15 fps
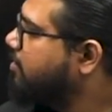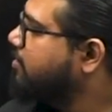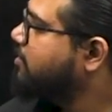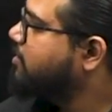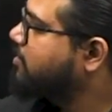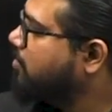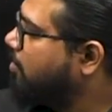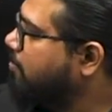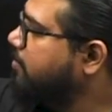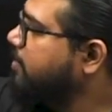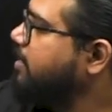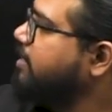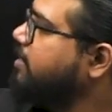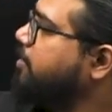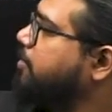So
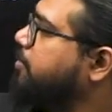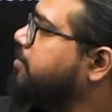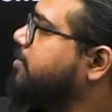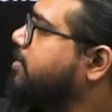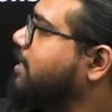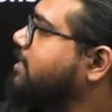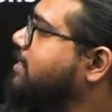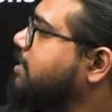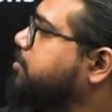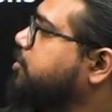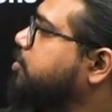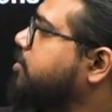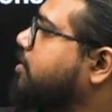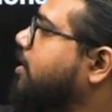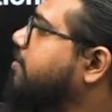many new concepts,
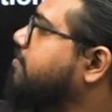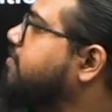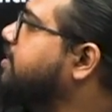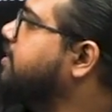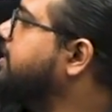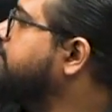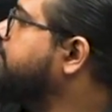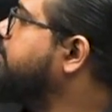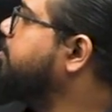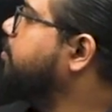you convertible